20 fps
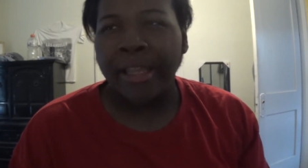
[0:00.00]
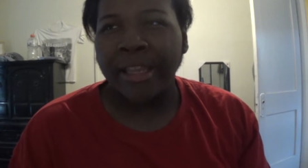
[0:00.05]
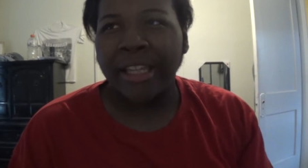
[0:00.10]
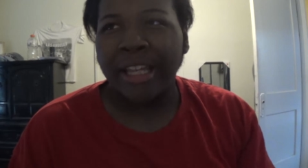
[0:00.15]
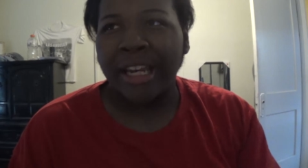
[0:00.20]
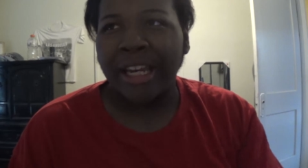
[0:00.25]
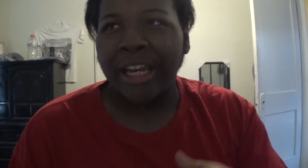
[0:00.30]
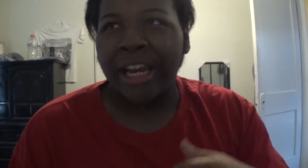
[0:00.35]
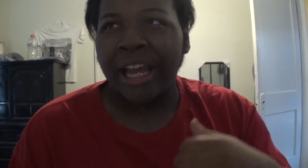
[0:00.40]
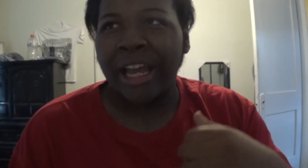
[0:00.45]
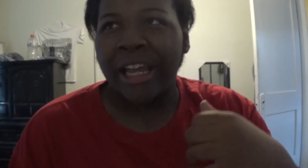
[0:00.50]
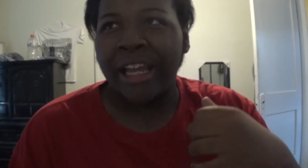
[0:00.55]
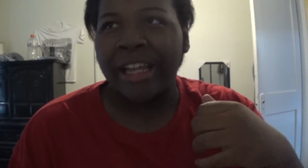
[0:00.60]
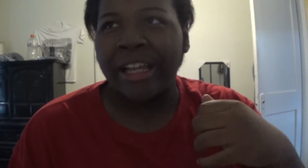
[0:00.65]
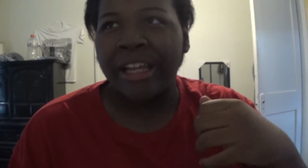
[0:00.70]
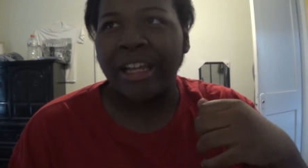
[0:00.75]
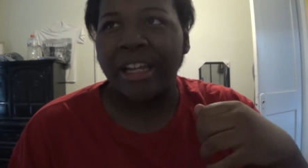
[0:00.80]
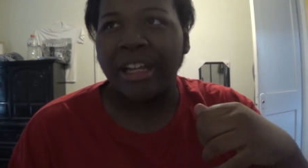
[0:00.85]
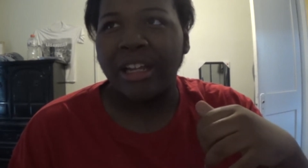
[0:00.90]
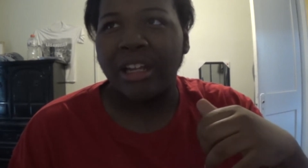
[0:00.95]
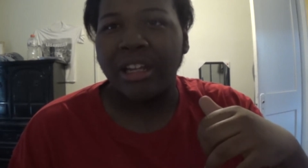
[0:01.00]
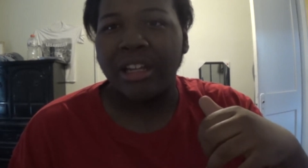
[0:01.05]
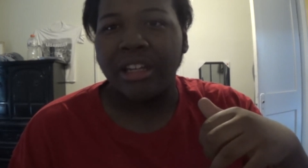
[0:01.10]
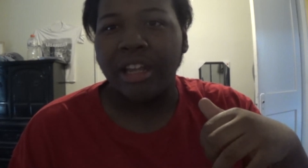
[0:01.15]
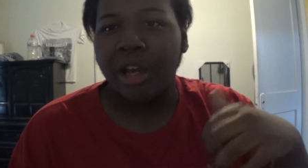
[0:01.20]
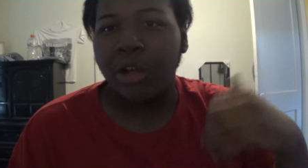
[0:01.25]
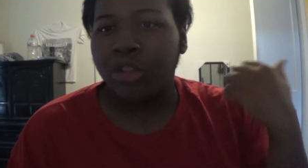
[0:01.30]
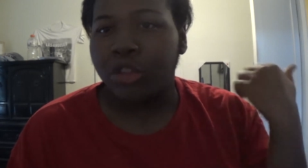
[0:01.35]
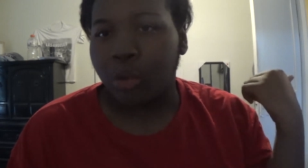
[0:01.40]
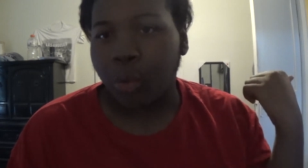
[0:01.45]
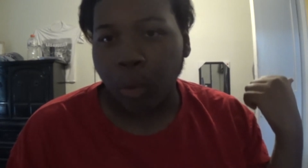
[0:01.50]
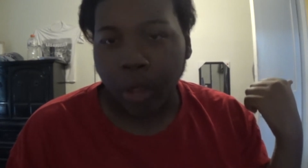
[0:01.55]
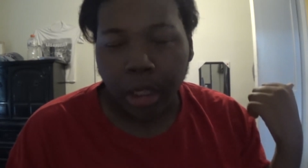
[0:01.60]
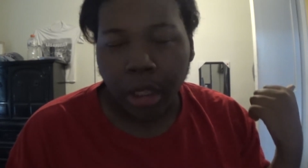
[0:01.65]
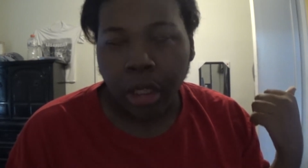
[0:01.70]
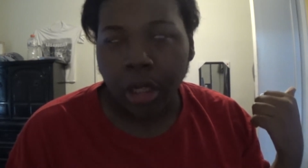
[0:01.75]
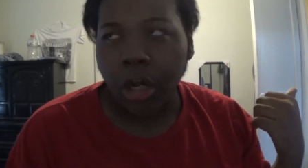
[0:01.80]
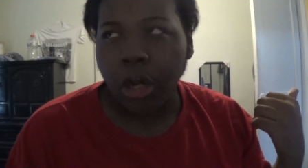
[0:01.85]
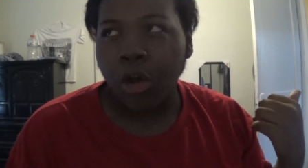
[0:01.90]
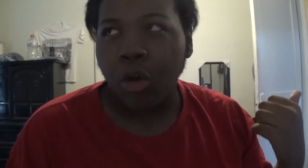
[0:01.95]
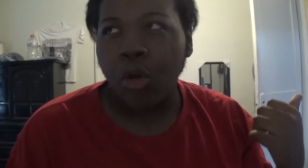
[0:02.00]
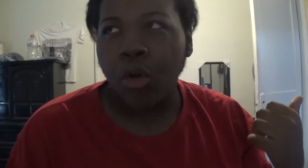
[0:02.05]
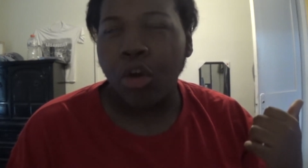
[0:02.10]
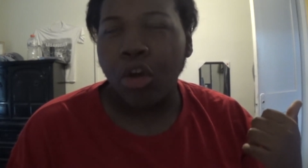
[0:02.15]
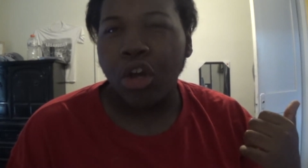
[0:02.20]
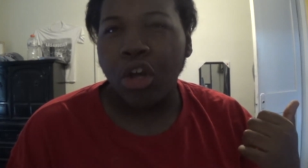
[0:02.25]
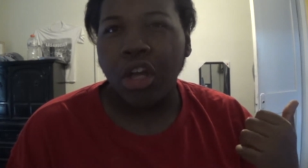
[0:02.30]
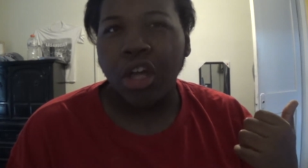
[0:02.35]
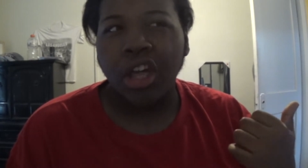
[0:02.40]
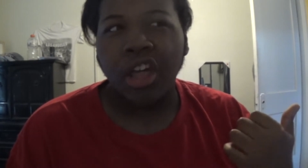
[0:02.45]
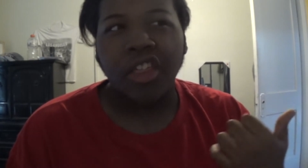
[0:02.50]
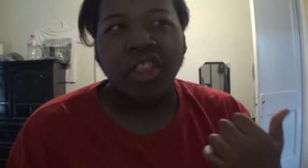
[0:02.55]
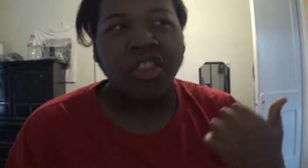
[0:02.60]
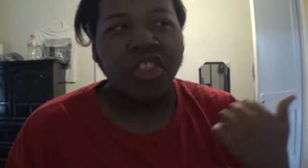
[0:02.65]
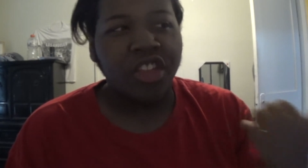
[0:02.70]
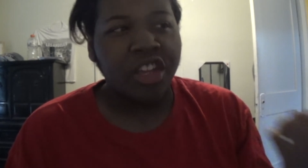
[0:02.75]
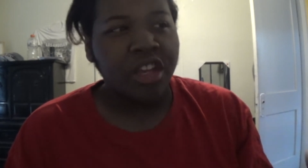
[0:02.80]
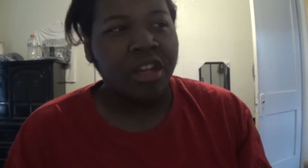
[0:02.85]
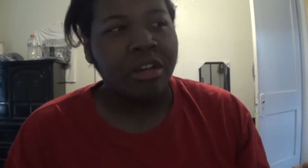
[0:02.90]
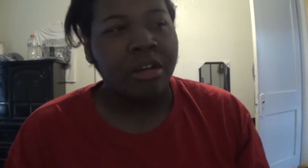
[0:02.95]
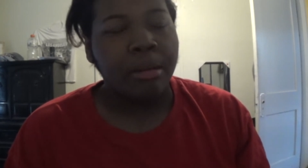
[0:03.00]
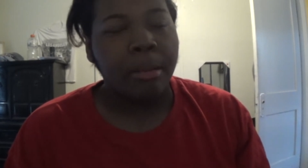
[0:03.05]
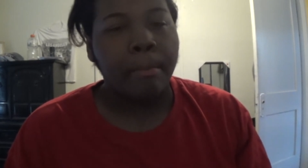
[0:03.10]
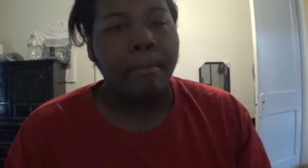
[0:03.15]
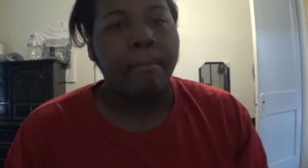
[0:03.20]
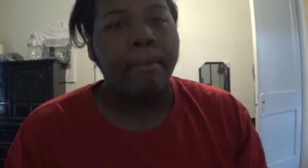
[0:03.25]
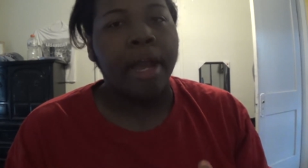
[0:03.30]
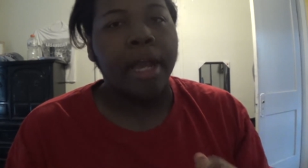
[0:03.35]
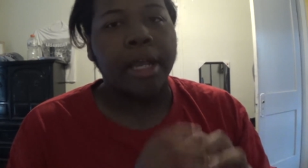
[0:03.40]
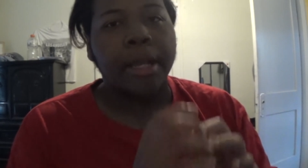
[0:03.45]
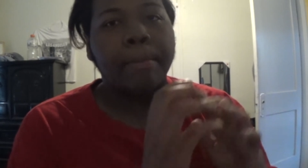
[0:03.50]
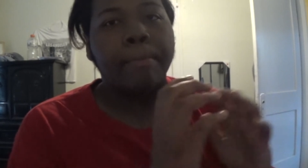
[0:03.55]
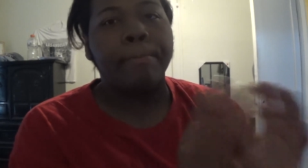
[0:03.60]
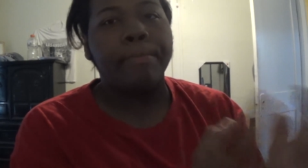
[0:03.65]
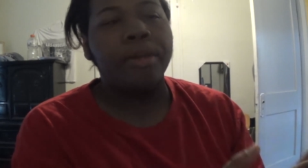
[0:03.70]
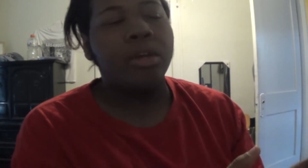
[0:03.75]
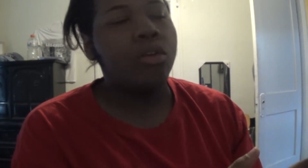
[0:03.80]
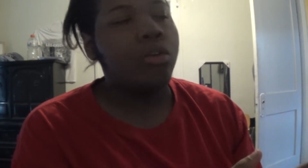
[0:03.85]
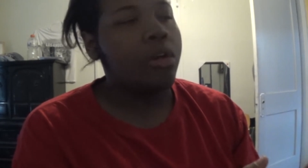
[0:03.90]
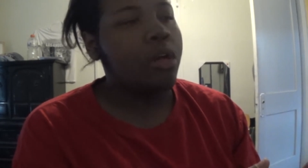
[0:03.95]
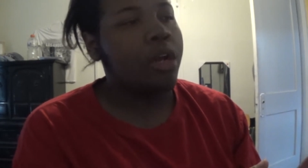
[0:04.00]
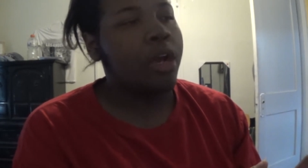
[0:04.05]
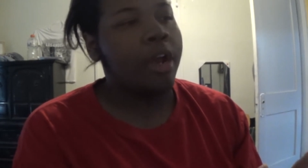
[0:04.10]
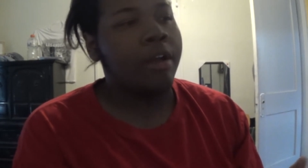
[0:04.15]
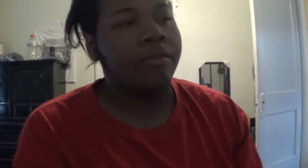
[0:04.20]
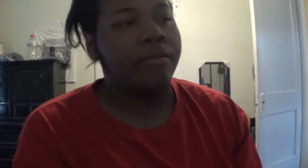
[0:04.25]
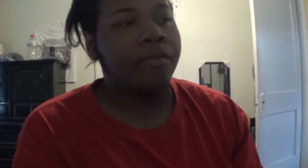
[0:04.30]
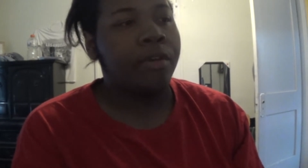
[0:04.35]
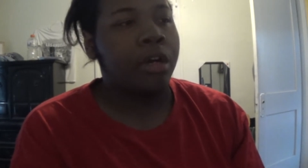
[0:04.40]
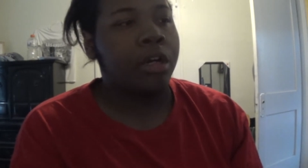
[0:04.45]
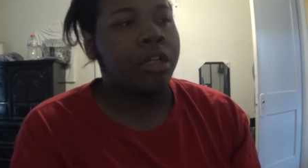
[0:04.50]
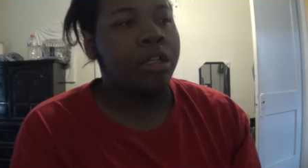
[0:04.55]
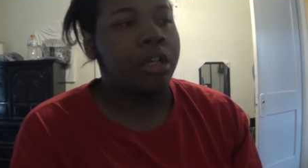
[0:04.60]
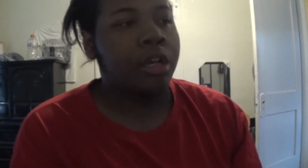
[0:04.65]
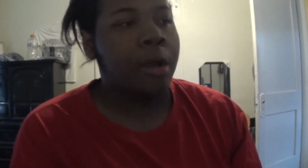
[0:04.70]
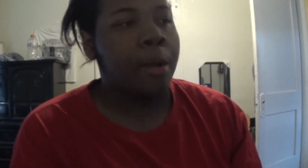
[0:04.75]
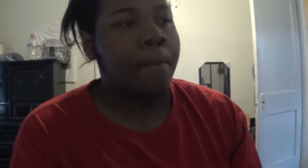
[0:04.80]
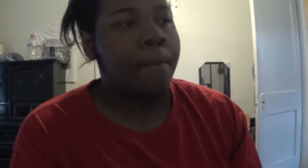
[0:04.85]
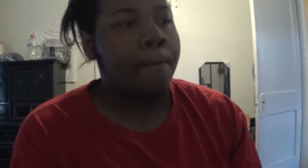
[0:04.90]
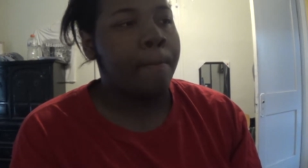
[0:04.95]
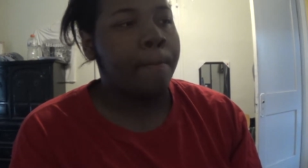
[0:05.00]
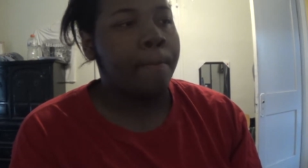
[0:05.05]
Then like that was a week ago, and then my computer got fucked up.